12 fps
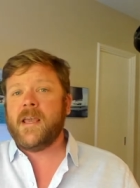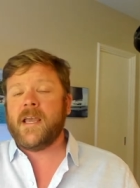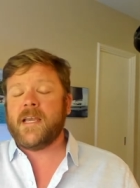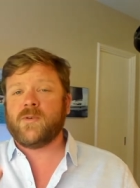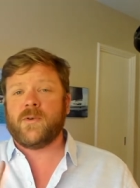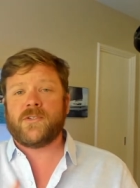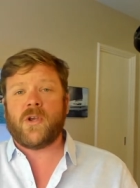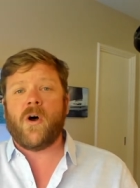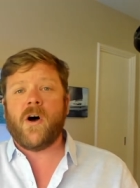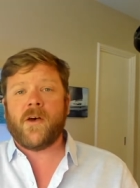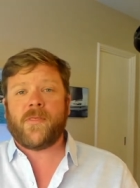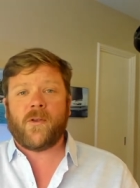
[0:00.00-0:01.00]
as well as
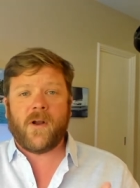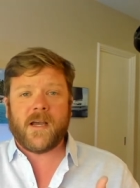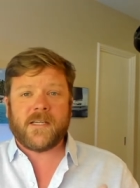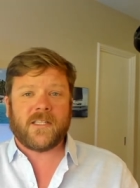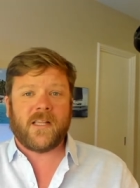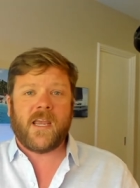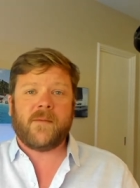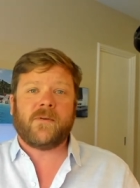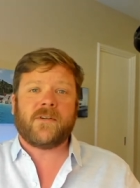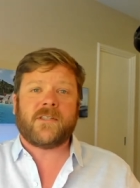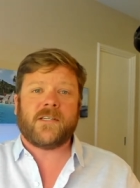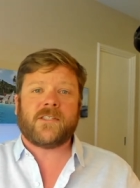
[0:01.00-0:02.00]
authorized
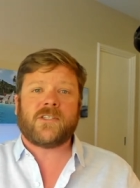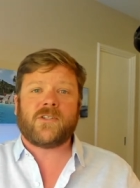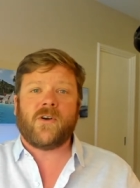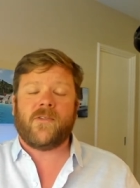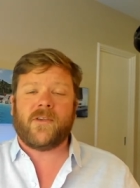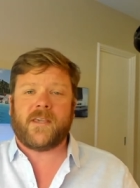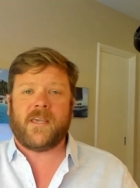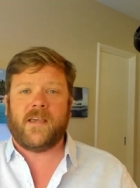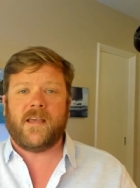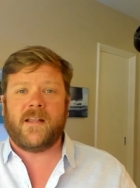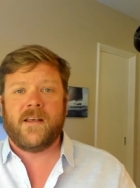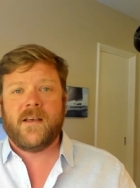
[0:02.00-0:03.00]
labor to install the
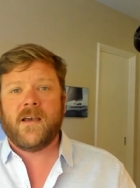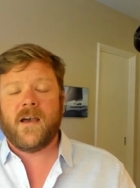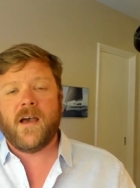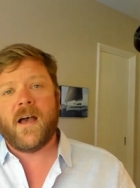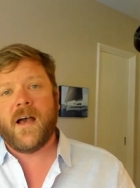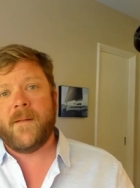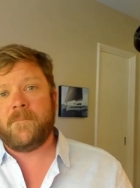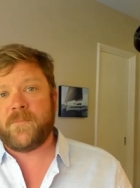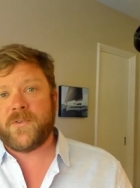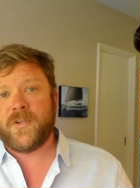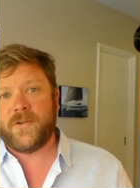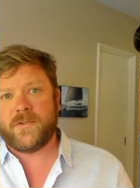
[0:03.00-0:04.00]
kit um,
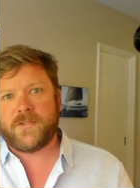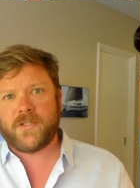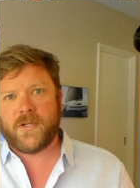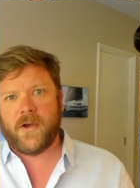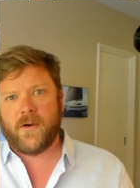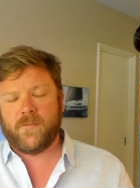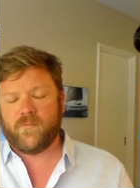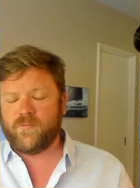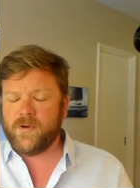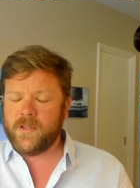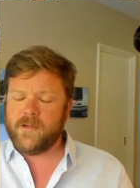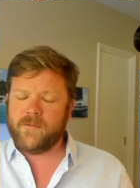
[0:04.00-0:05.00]
too. So
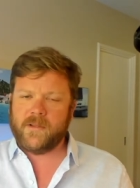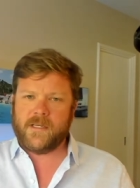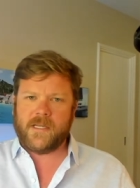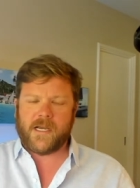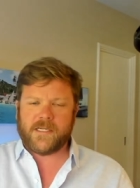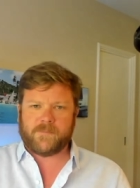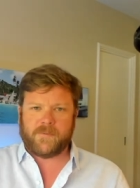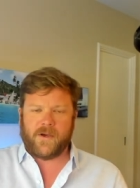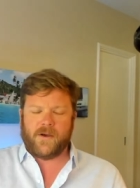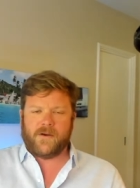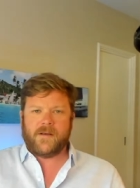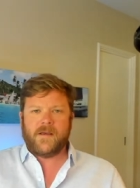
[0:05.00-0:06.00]
really, really nice
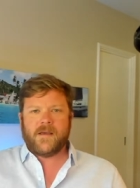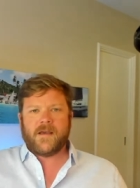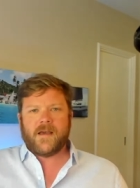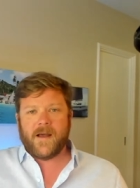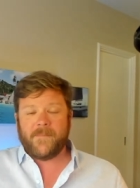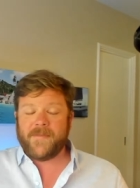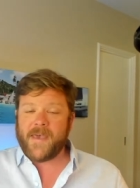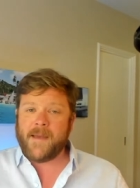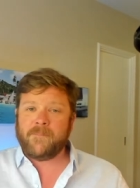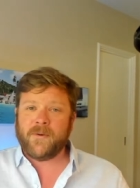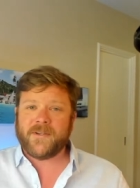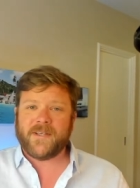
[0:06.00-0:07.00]
boat. Uh,
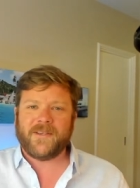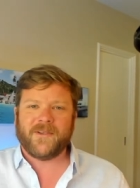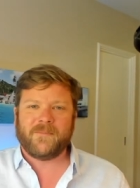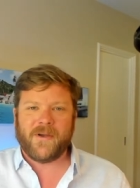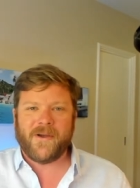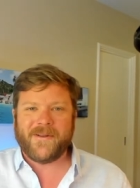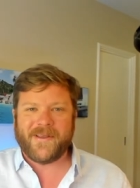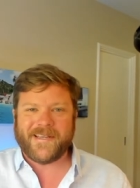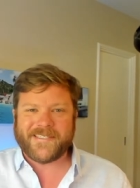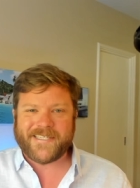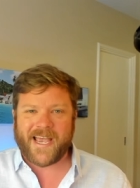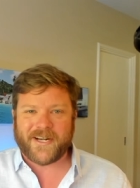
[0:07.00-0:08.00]
that particular boat
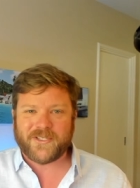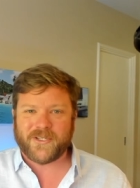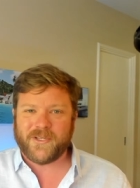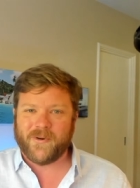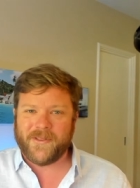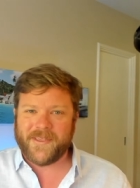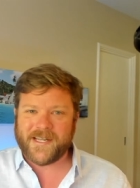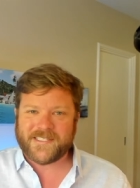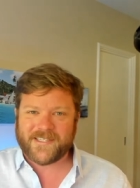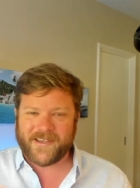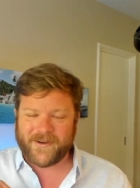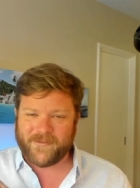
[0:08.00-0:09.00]
is actually one
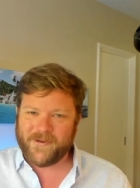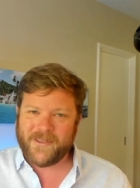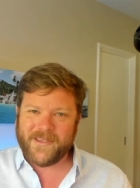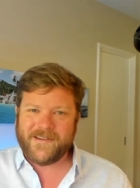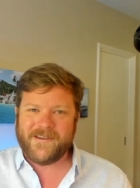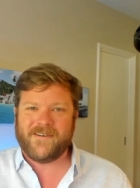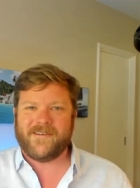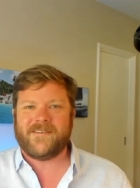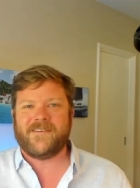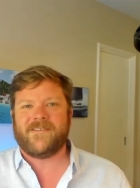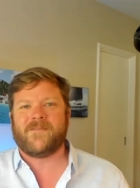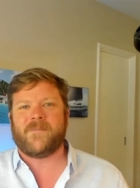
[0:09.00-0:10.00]
that's like really near and
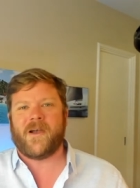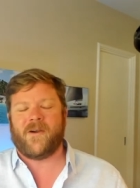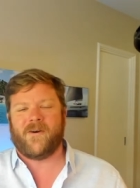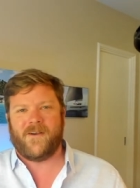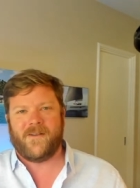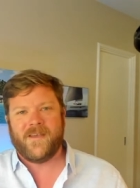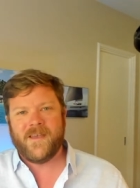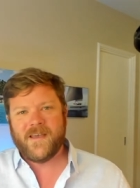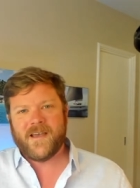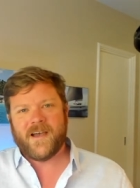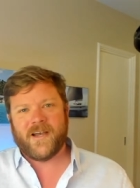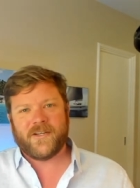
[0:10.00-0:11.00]
dear to my heart.
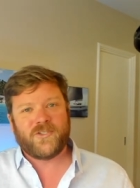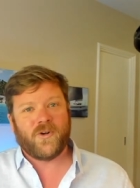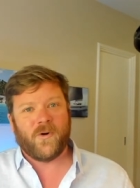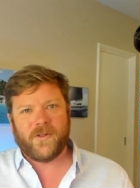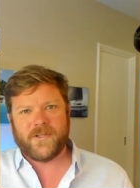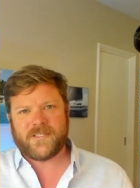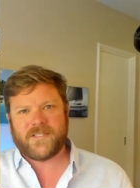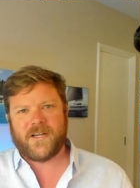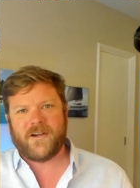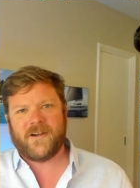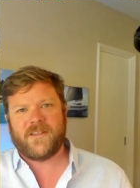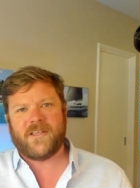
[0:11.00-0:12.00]
Uh, Joel and
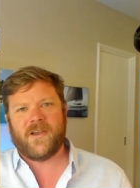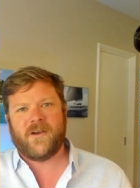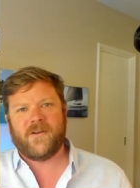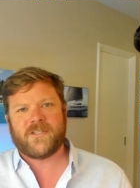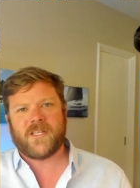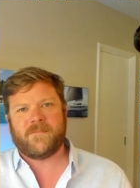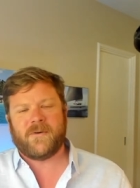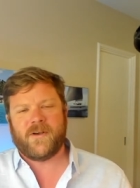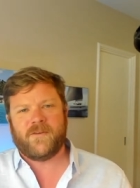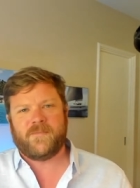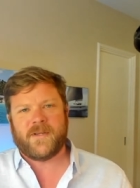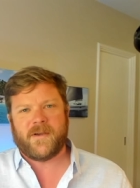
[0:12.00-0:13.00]
Sarah, the owners of the boat,
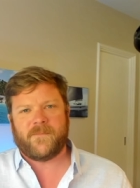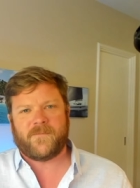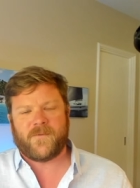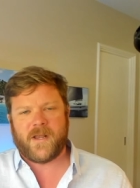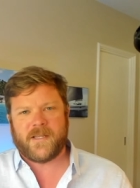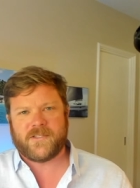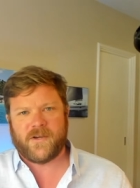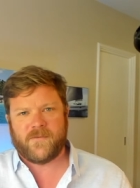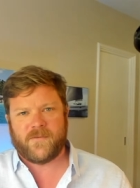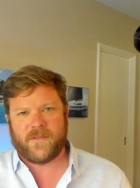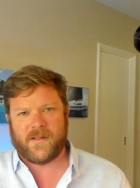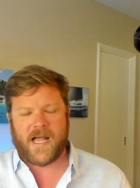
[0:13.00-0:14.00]
have become friends
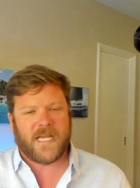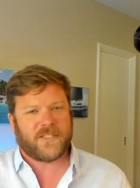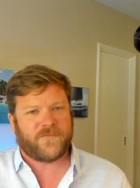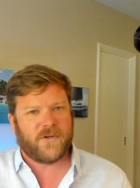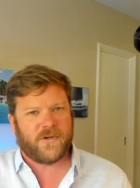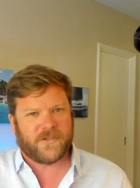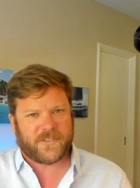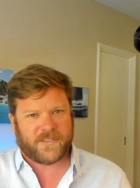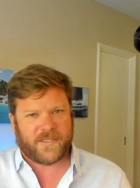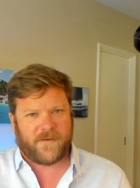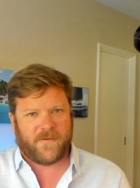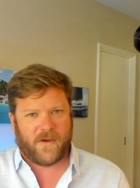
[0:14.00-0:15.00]
over the last few years
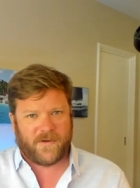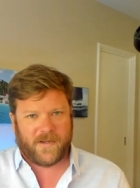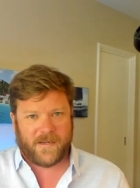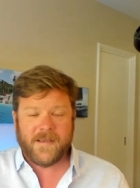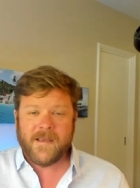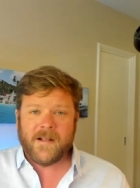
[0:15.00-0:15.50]
since I've owned it